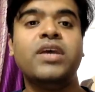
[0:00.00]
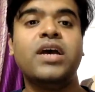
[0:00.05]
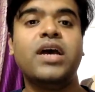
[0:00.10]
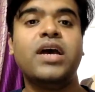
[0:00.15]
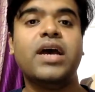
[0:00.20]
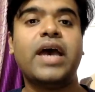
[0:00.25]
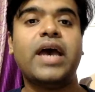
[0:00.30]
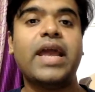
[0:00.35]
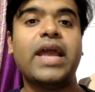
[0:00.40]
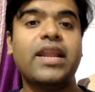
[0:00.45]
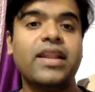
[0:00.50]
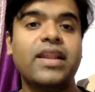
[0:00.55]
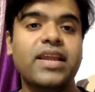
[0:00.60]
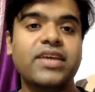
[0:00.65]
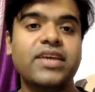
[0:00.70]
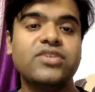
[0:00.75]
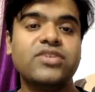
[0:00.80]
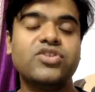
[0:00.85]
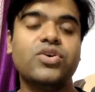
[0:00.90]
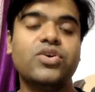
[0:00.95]

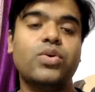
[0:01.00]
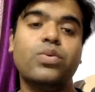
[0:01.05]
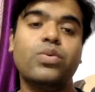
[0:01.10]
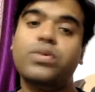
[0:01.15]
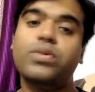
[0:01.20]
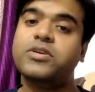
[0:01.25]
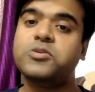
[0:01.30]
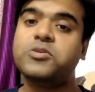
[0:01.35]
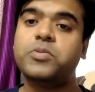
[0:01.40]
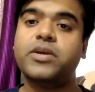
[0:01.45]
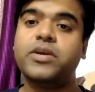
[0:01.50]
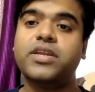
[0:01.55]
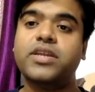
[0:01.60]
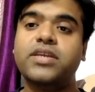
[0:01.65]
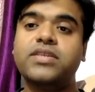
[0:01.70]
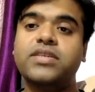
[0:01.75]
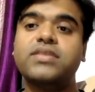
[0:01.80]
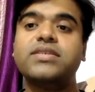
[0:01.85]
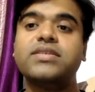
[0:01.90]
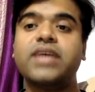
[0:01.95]
analyze your own
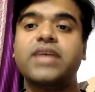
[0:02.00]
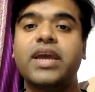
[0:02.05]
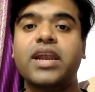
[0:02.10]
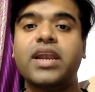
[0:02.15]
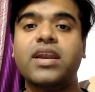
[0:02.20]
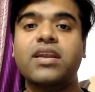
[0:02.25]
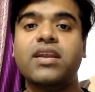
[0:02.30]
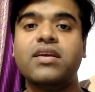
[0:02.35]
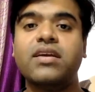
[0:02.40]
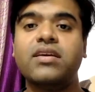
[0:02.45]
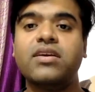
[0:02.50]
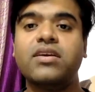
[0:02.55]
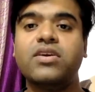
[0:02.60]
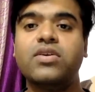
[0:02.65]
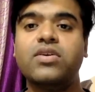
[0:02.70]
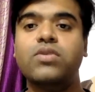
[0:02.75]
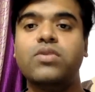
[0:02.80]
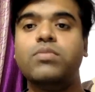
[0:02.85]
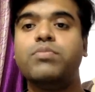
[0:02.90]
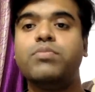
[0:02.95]
experience and
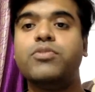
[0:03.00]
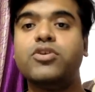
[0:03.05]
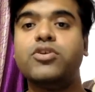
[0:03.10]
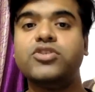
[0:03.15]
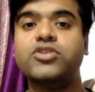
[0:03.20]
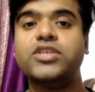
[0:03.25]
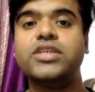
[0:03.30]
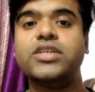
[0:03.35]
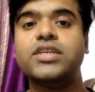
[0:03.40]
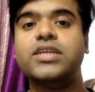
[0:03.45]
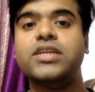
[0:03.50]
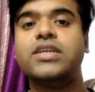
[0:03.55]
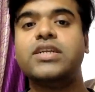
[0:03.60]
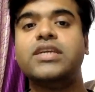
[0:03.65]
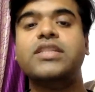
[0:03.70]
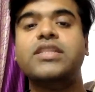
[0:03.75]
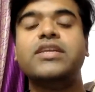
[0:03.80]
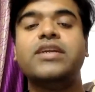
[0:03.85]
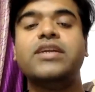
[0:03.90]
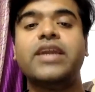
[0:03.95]
project it
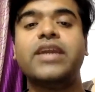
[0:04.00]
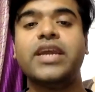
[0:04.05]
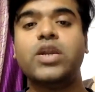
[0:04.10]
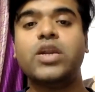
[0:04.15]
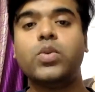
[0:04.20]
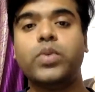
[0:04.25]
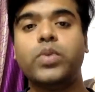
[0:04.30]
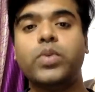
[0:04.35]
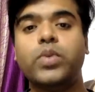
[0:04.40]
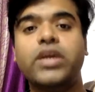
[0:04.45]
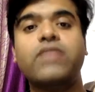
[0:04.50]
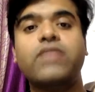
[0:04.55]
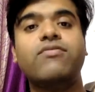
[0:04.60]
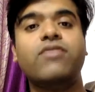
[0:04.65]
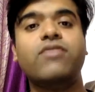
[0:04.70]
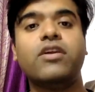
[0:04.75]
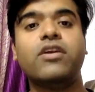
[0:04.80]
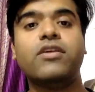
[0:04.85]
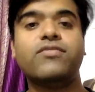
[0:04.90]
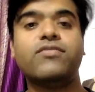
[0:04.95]
in the right way in
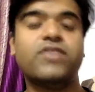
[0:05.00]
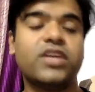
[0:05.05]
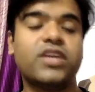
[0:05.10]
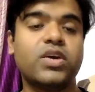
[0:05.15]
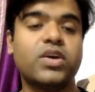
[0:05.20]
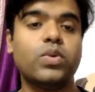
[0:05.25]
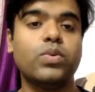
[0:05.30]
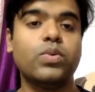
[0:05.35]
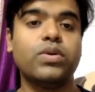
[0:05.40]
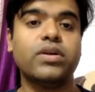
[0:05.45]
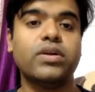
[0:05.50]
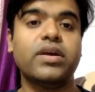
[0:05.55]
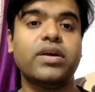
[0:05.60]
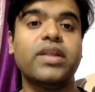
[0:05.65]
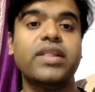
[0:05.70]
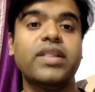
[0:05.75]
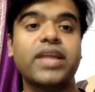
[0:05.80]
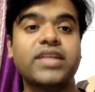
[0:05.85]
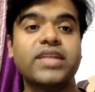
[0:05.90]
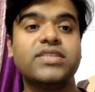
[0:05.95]
front of the recruiter,
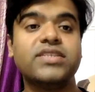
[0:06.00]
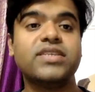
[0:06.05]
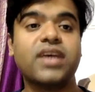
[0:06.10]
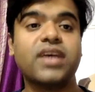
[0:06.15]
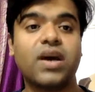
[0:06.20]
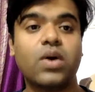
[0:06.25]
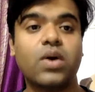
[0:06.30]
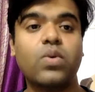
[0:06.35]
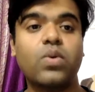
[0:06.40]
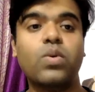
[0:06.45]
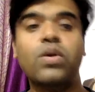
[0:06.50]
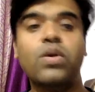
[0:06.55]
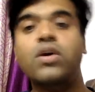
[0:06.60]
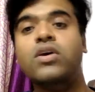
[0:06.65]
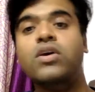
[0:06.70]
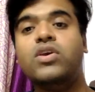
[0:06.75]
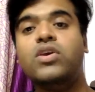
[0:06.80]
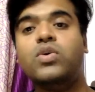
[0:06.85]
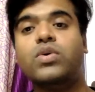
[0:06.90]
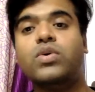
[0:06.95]
and that's how
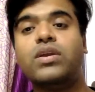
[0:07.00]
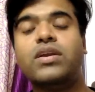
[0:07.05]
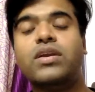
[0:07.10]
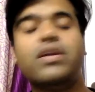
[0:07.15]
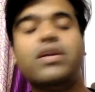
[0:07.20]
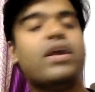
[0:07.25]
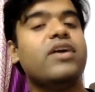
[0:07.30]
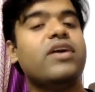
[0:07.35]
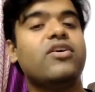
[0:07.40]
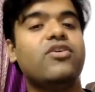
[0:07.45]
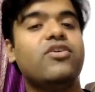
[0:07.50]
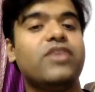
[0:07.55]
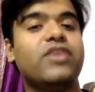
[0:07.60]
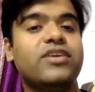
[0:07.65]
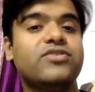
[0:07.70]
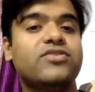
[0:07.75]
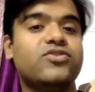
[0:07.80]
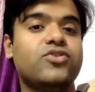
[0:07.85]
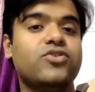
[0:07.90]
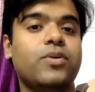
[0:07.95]
you can crack your
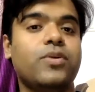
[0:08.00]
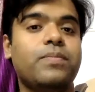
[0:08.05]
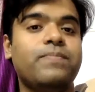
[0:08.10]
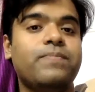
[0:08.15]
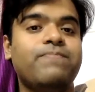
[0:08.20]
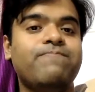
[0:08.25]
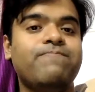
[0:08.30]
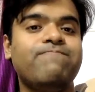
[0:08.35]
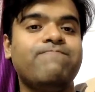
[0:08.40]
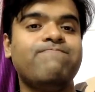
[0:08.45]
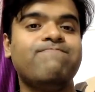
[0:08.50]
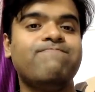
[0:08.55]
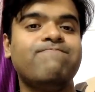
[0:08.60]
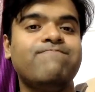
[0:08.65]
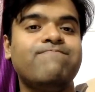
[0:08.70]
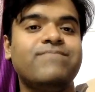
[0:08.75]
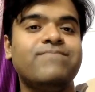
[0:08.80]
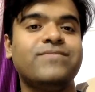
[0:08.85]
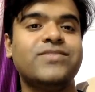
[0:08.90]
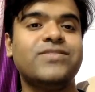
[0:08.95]
next job.
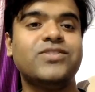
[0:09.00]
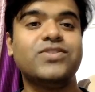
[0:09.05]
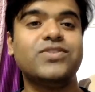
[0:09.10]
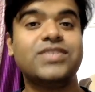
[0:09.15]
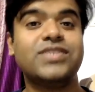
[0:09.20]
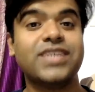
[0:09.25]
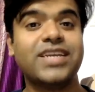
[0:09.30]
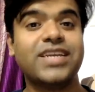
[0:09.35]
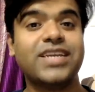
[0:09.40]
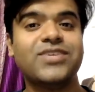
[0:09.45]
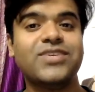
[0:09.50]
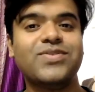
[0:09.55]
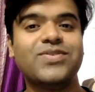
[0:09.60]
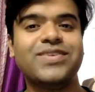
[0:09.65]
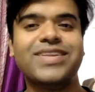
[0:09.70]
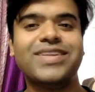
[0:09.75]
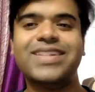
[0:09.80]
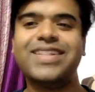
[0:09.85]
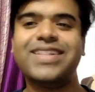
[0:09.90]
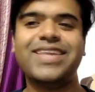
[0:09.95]
So stay tuned
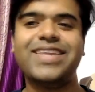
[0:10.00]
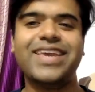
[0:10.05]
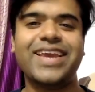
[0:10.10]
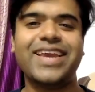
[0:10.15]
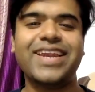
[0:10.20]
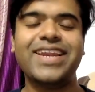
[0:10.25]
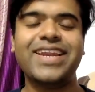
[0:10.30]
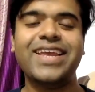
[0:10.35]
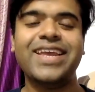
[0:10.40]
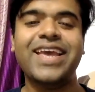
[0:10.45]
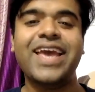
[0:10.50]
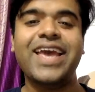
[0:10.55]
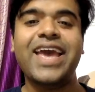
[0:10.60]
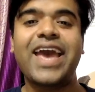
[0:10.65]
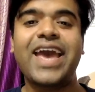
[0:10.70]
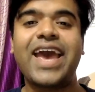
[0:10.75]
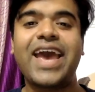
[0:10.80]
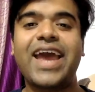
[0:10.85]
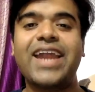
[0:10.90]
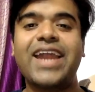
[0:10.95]
till the end,
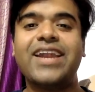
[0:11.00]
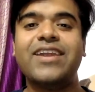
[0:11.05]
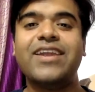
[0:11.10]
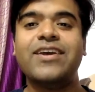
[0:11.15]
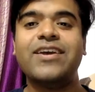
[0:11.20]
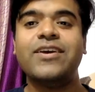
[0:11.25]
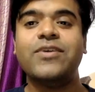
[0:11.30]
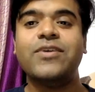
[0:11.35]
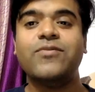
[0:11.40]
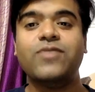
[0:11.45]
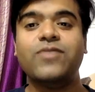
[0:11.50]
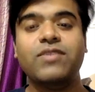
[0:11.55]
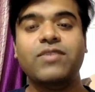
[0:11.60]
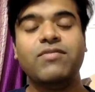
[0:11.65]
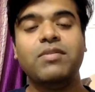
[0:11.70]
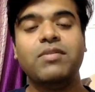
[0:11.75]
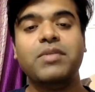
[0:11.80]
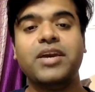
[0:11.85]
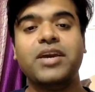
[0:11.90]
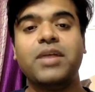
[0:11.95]
and we
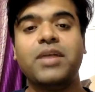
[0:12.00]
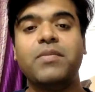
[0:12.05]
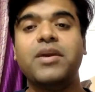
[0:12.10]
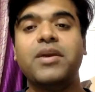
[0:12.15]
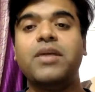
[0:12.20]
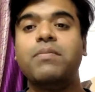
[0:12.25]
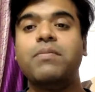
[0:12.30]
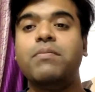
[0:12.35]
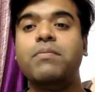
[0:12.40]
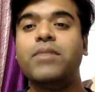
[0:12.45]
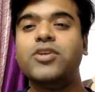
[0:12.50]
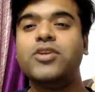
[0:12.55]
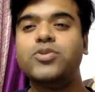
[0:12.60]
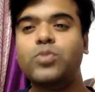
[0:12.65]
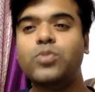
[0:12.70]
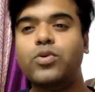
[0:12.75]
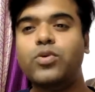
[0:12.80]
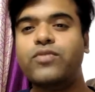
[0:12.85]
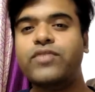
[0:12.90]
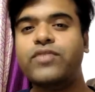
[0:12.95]
will be coming up much
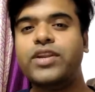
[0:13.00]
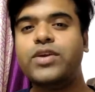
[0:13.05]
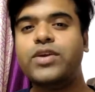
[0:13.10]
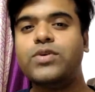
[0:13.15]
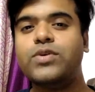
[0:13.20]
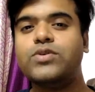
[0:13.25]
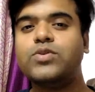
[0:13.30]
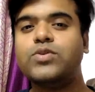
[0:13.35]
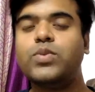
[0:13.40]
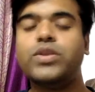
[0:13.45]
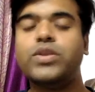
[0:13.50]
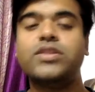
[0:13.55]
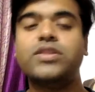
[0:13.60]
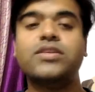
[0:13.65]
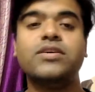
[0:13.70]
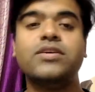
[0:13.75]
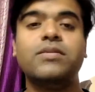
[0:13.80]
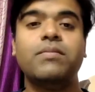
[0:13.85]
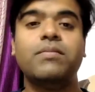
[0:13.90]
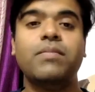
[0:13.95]
more videos with
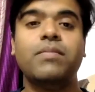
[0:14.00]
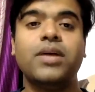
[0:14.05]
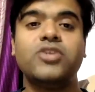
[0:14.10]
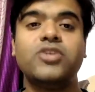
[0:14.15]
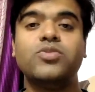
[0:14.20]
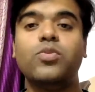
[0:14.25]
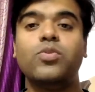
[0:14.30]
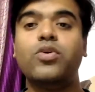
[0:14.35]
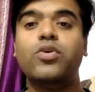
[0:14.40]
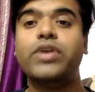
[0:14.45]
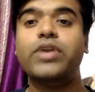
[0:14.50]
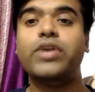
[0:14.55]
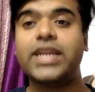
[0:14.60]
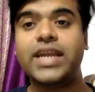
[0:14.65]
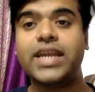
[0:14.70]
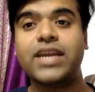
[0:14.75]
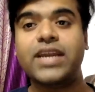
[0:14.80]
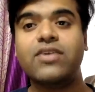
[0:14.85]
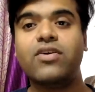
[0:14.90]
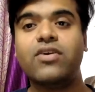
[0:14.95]
much more
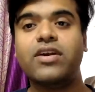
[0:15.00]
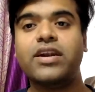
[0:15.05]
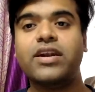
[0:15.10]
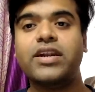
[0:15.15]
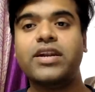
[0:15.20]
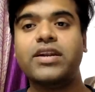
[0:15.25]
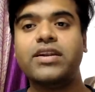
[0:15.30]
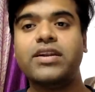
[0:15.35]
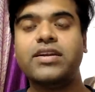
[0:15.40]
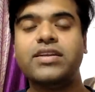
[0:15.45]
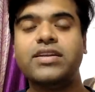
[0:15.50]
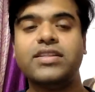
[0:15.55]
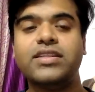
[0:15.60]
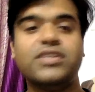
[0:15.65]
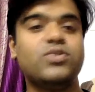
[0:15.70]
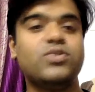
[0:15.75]
detailed content. This